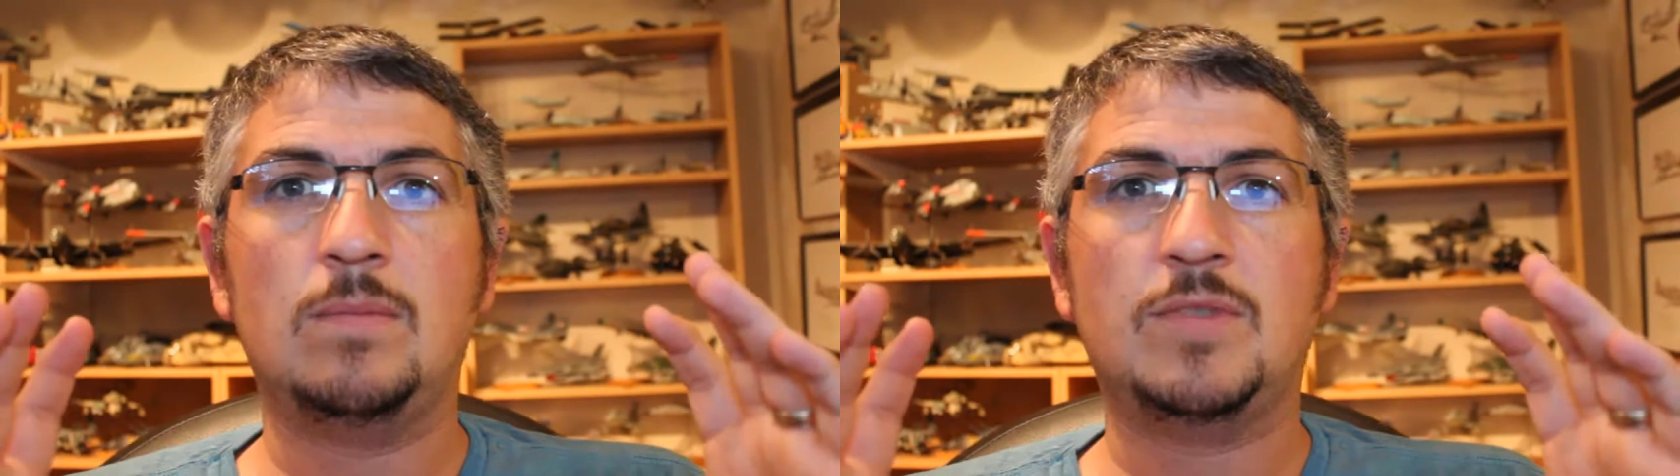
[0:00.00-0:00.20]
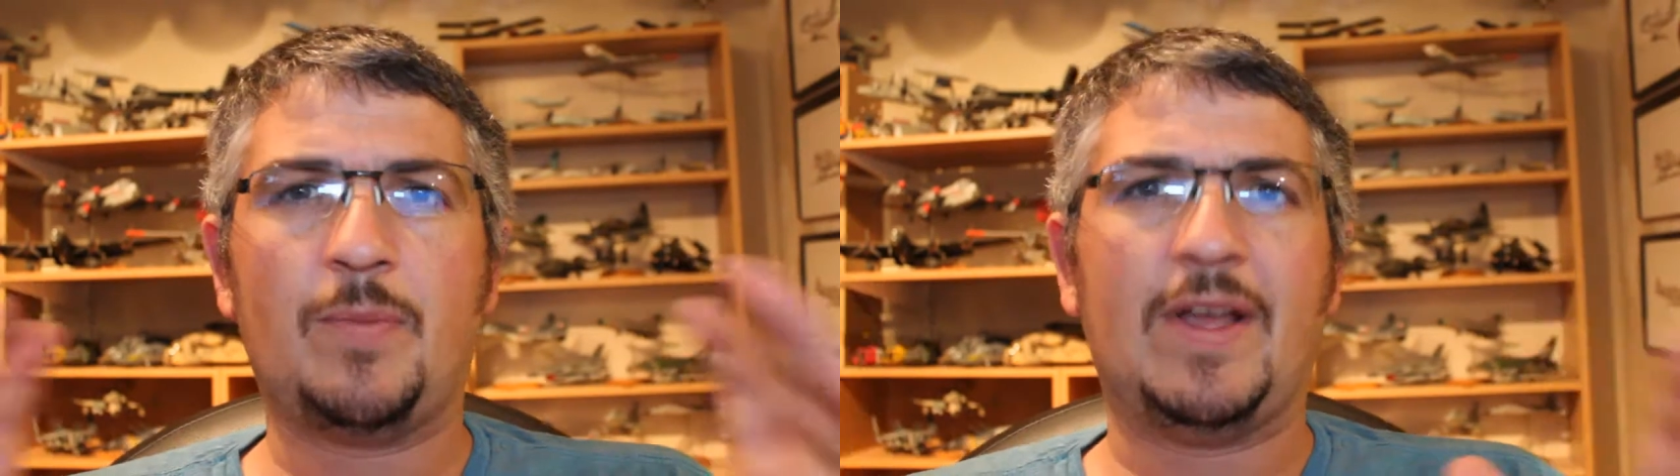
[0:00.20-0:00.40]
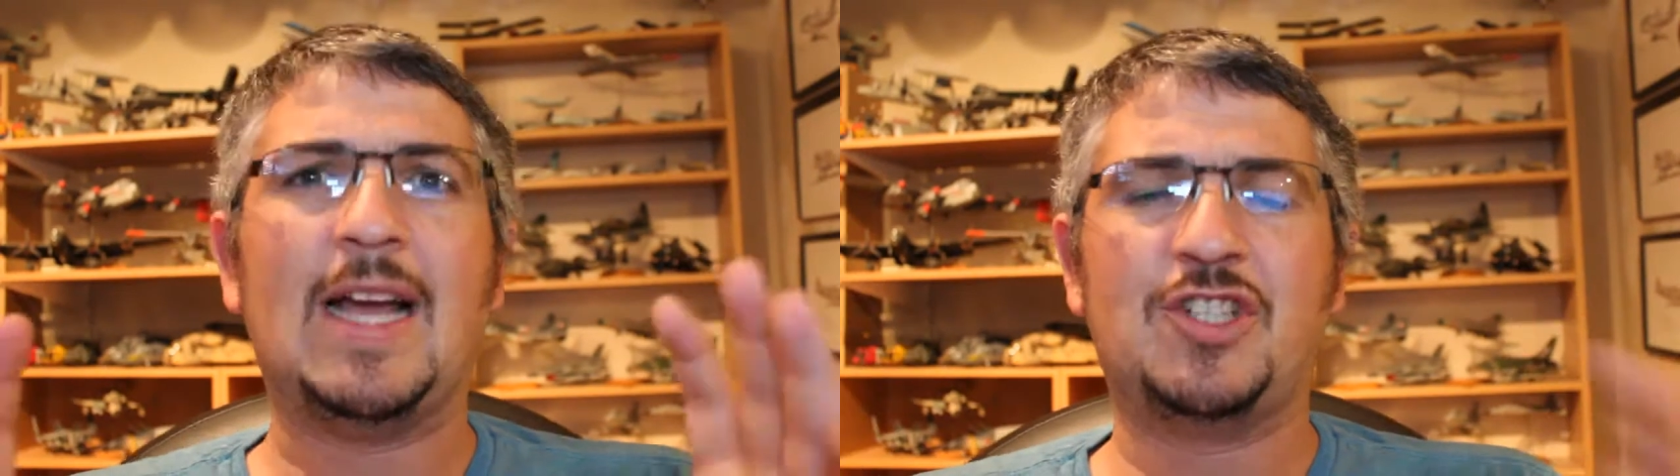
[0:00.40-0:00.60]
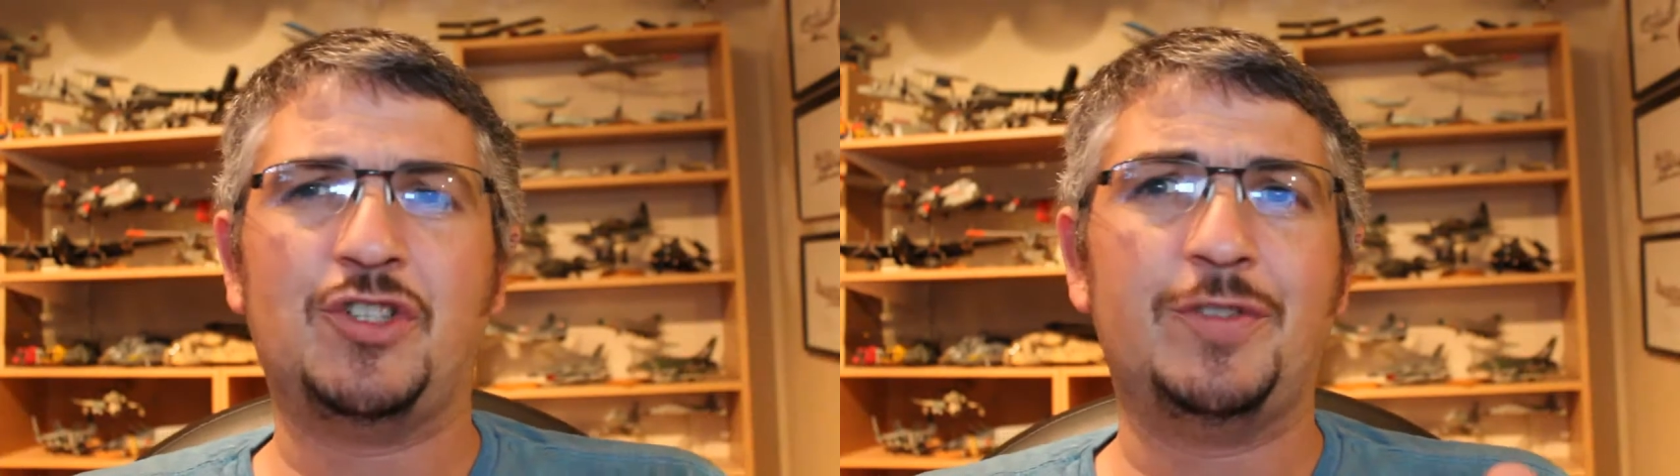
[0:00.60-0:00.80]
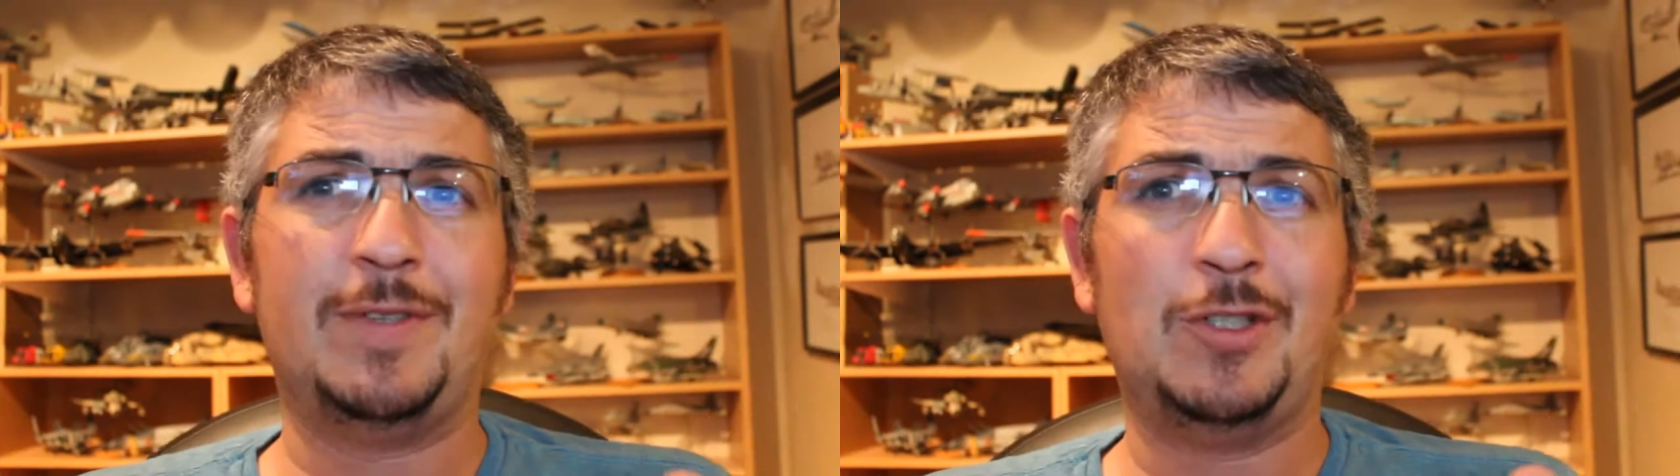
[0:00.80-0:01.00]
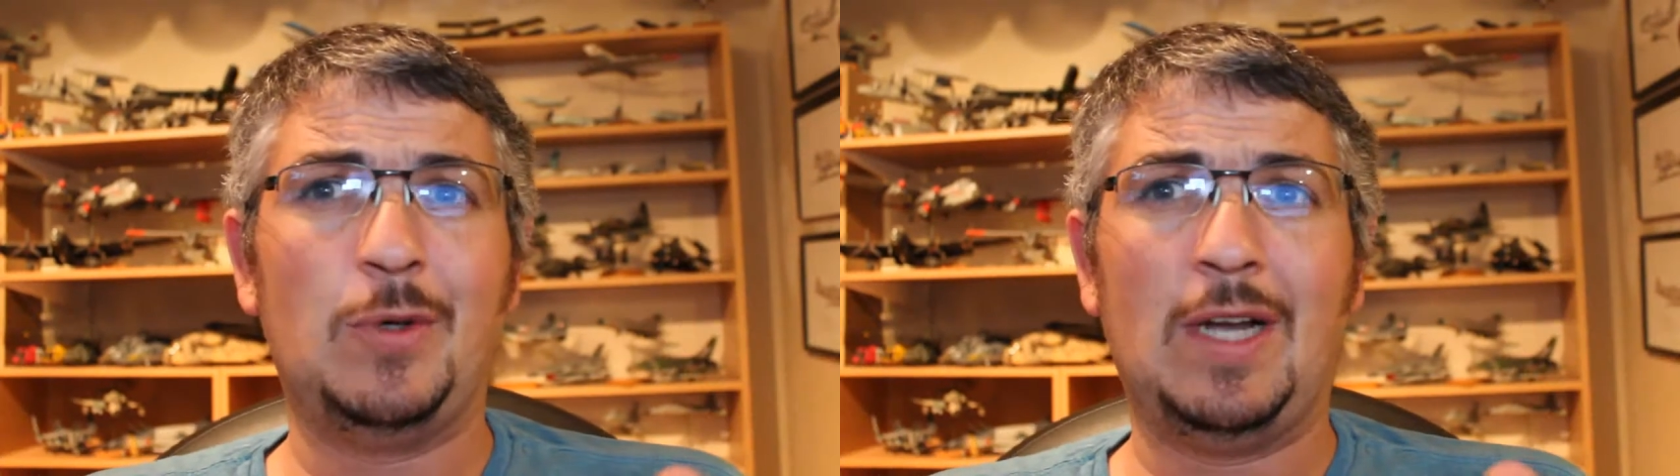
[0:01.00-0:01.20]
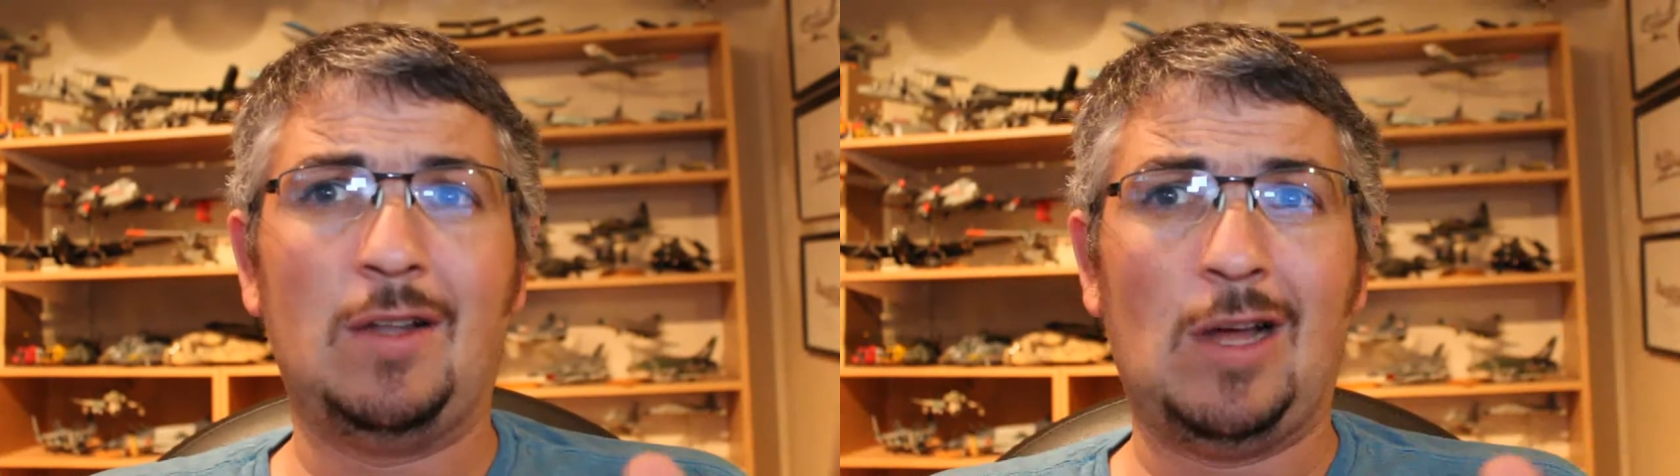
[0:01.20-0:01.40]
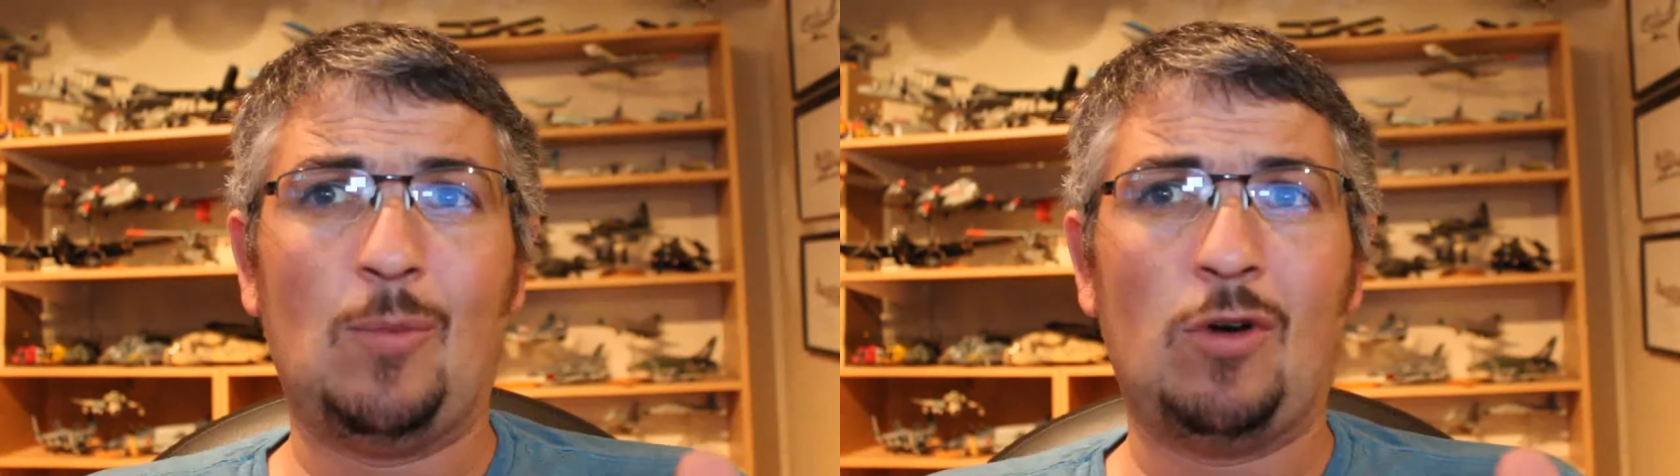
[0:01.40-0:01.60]
something I should have been doing
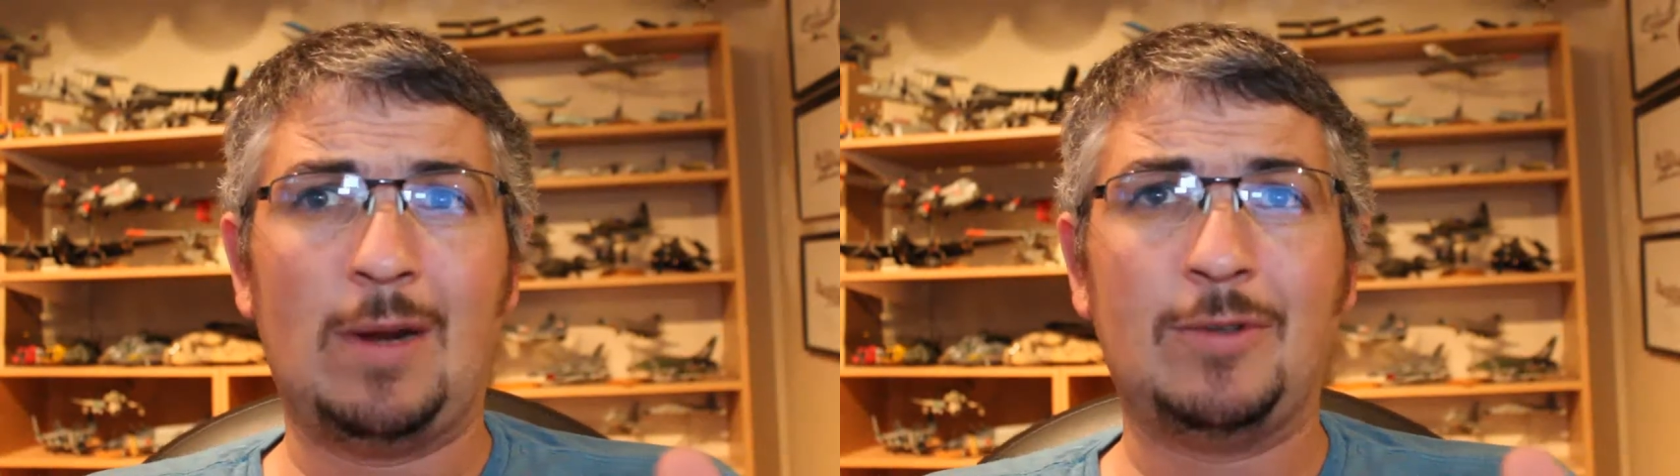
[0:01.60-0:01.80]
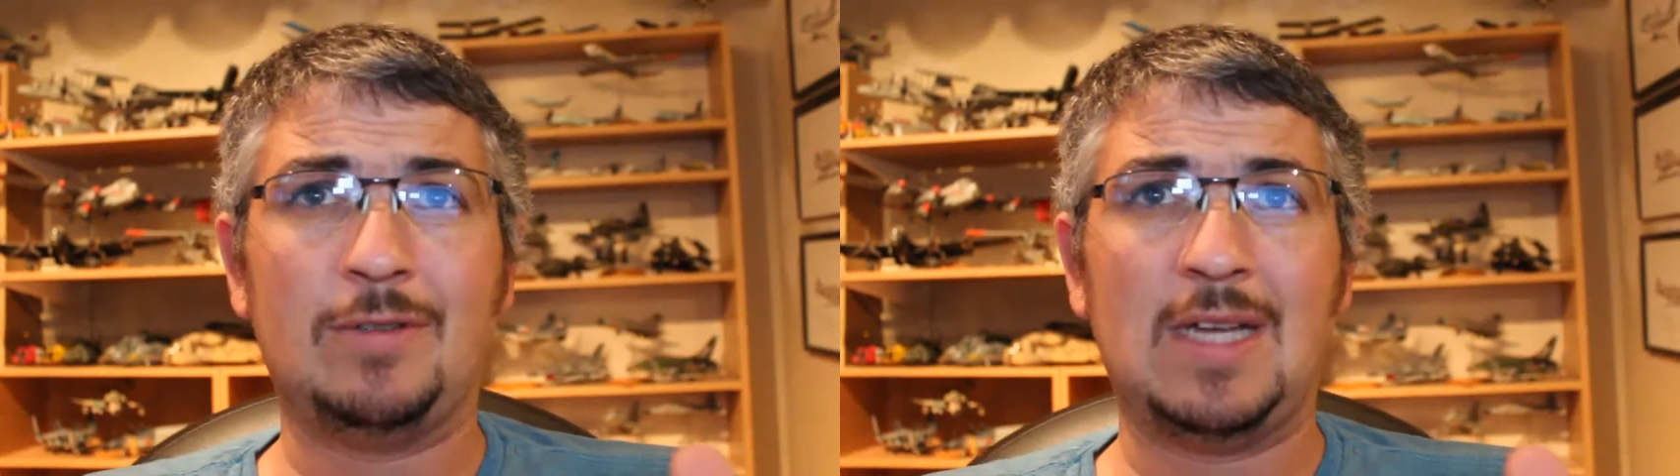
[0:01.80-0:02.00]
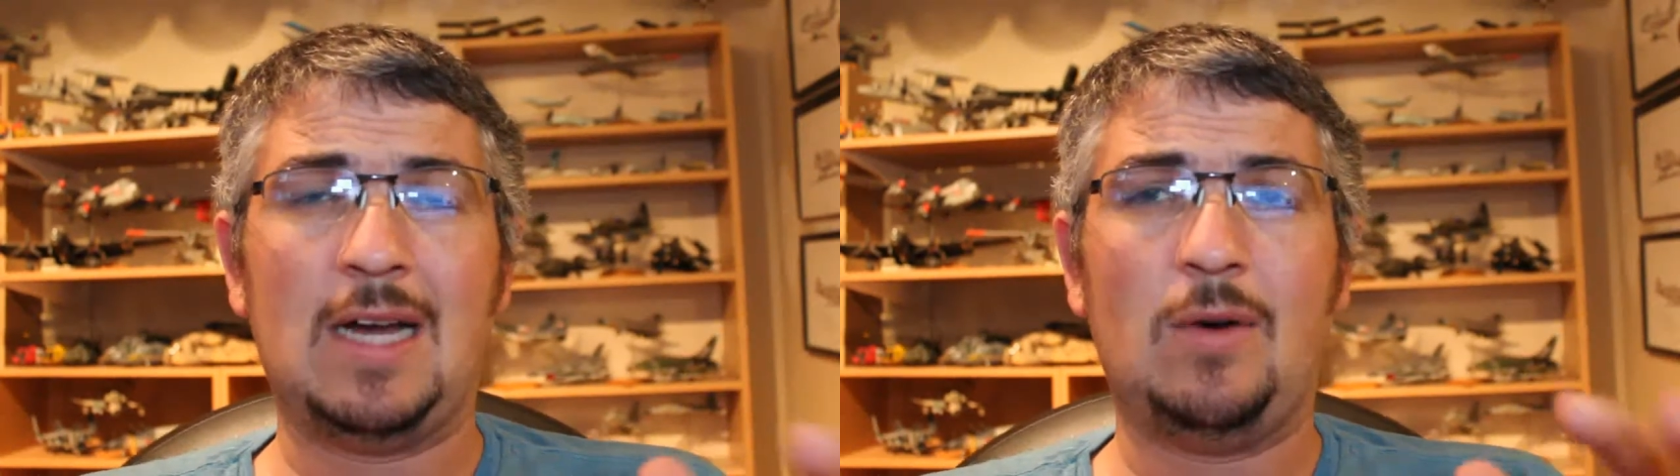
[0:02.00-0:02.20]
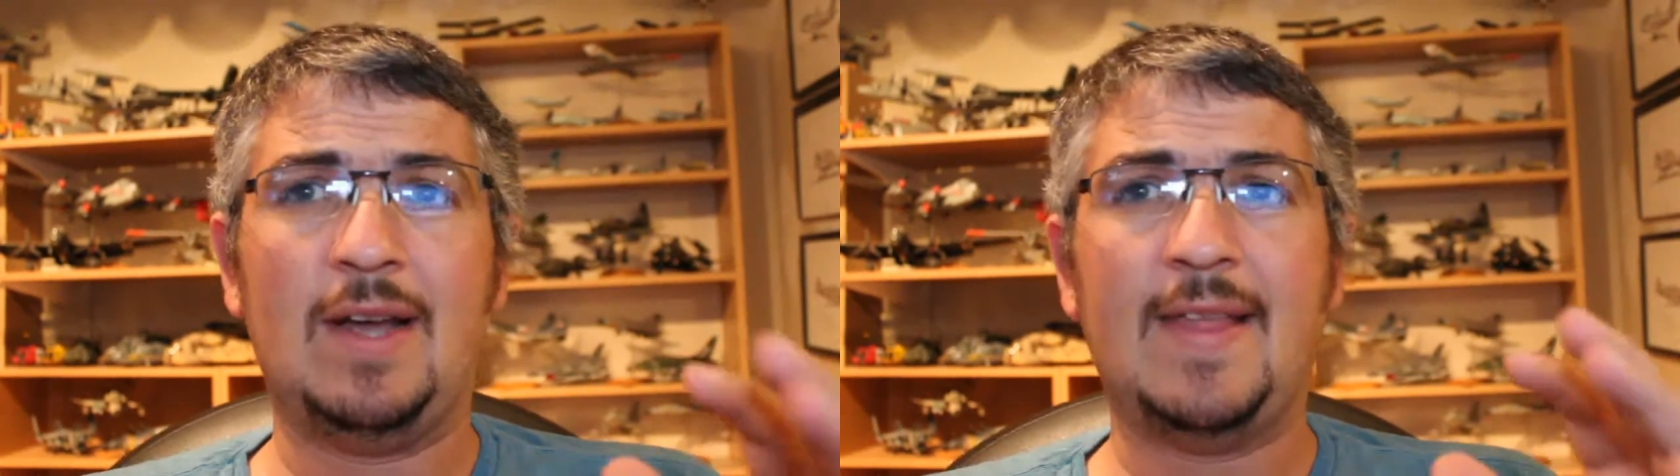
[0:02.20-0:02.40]
a lot more up till now,